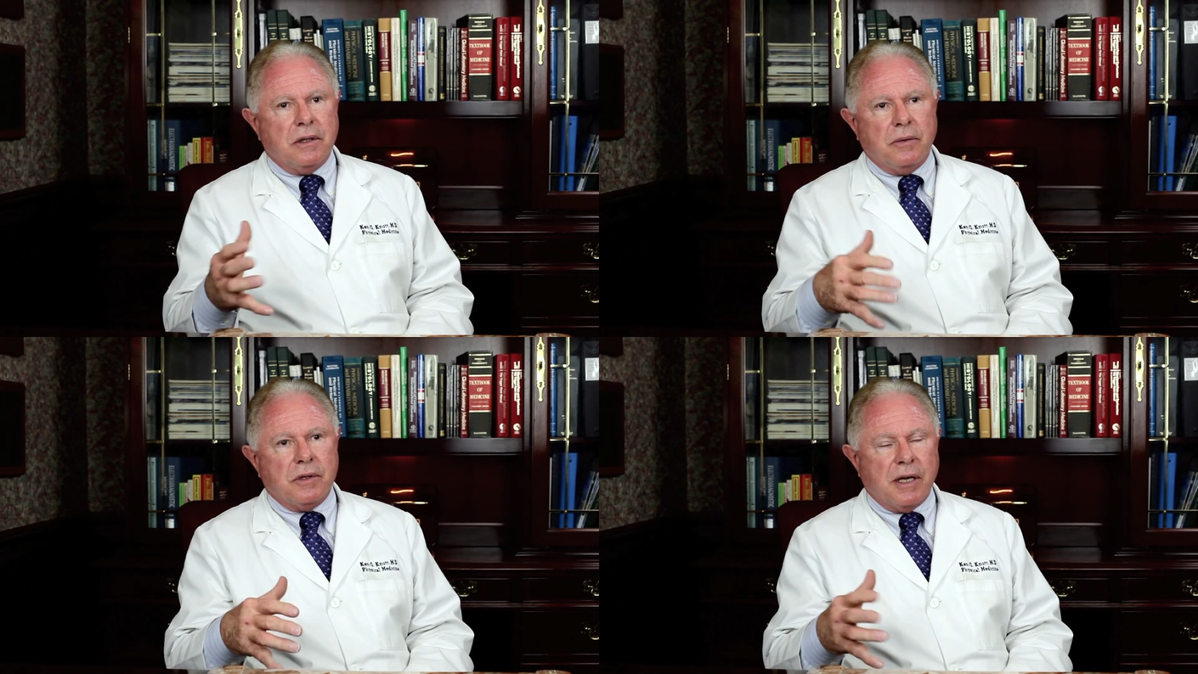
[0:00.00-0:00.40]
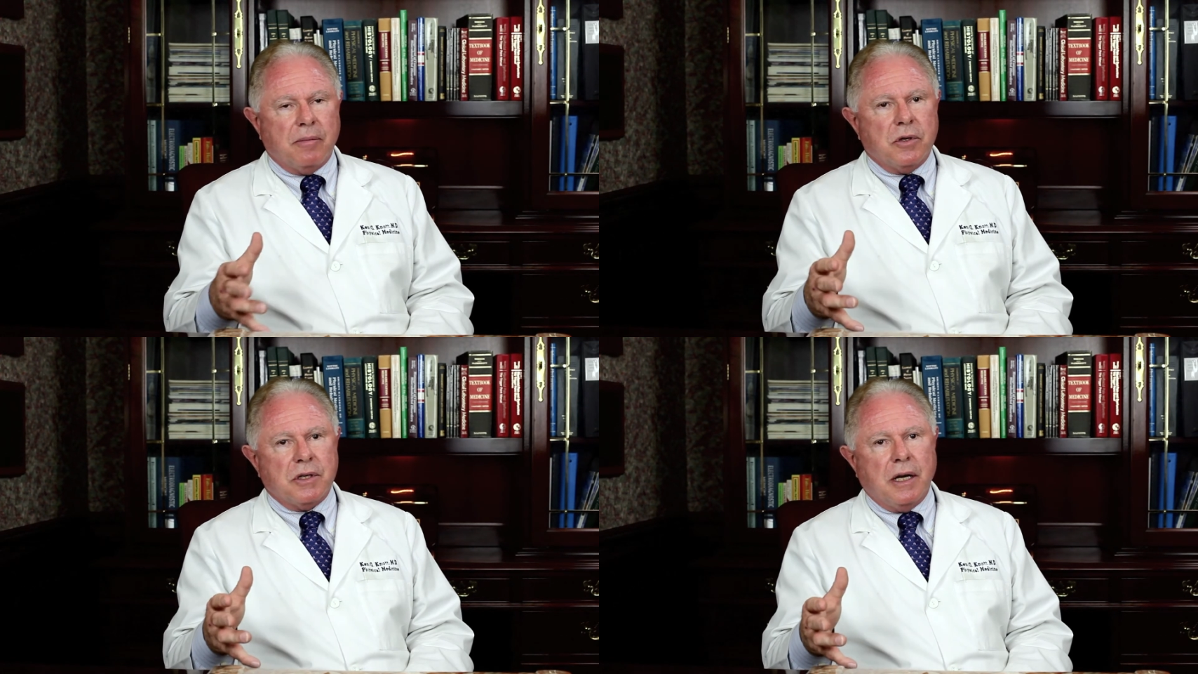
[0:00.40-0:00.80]
the
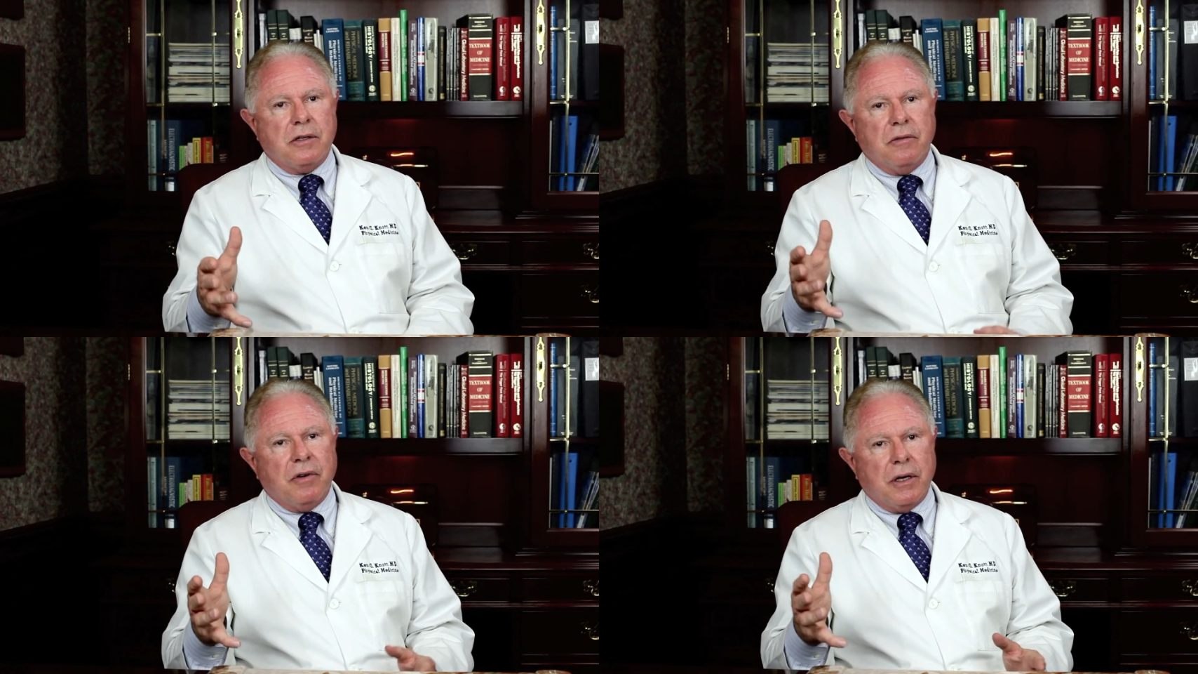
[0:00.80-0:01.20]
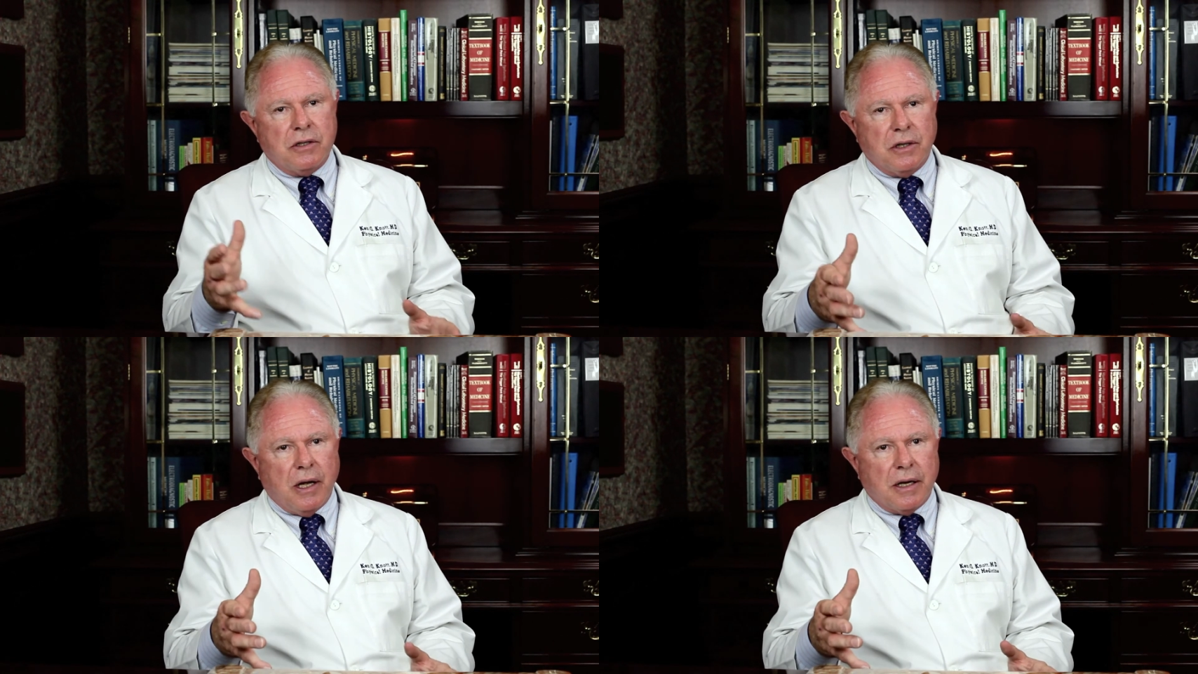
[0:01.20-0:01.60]
receptor sites are very
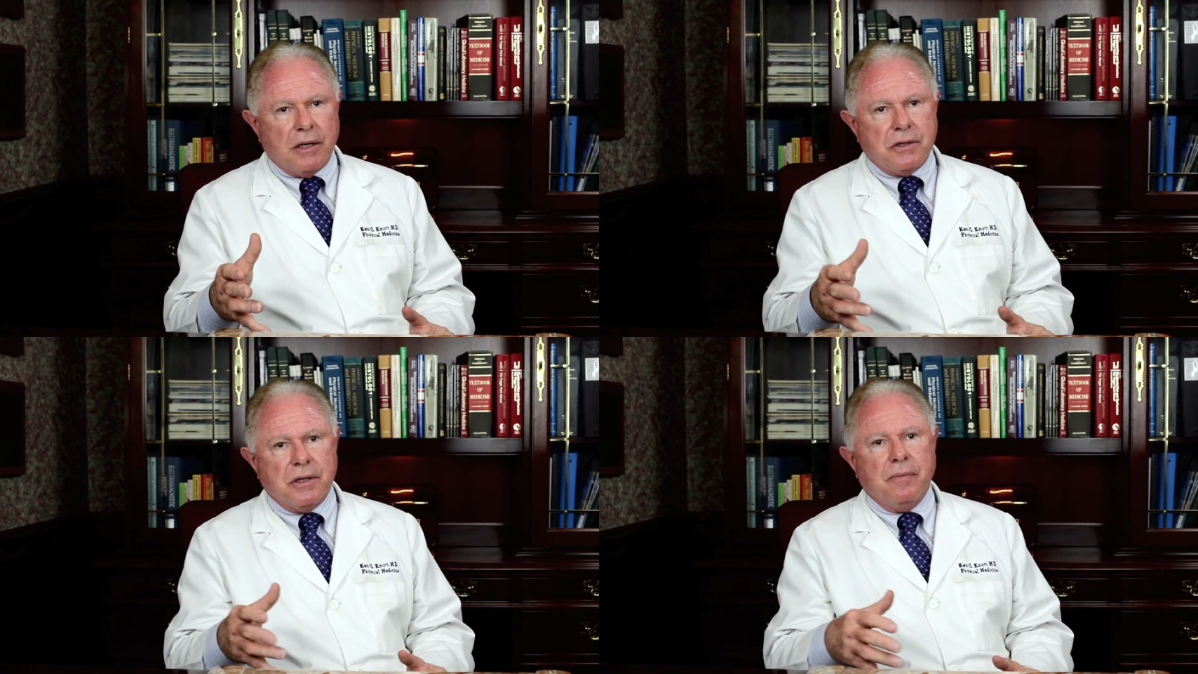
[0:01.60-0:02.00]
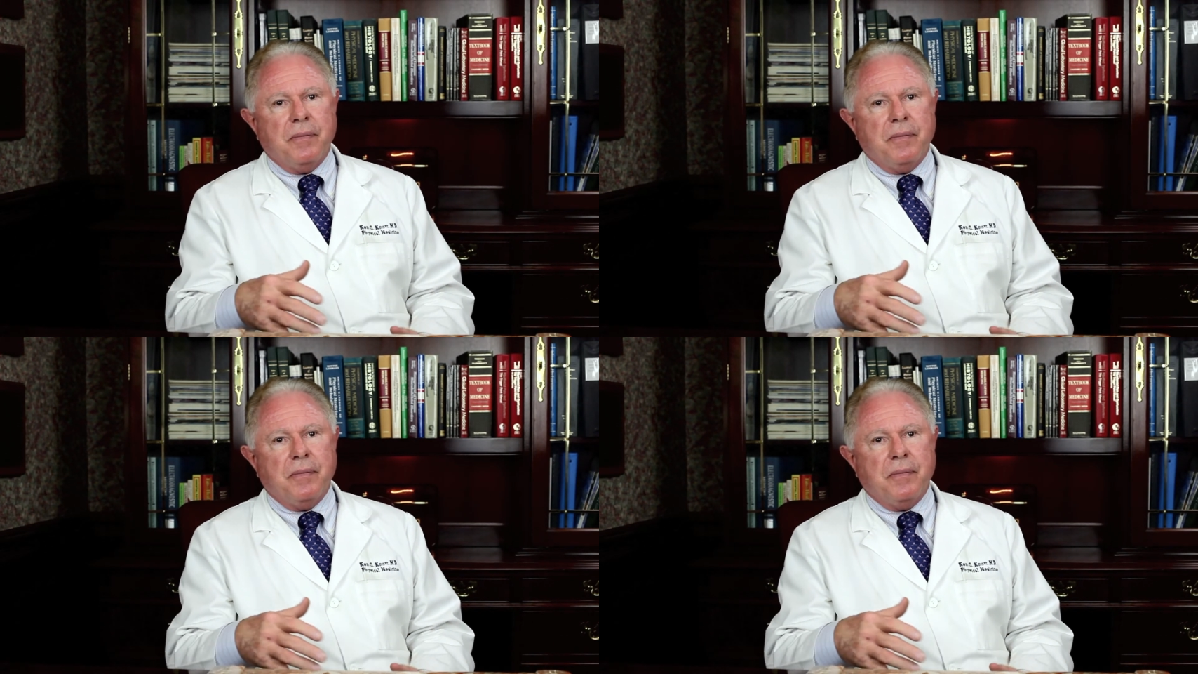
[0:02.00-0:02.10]
sluggish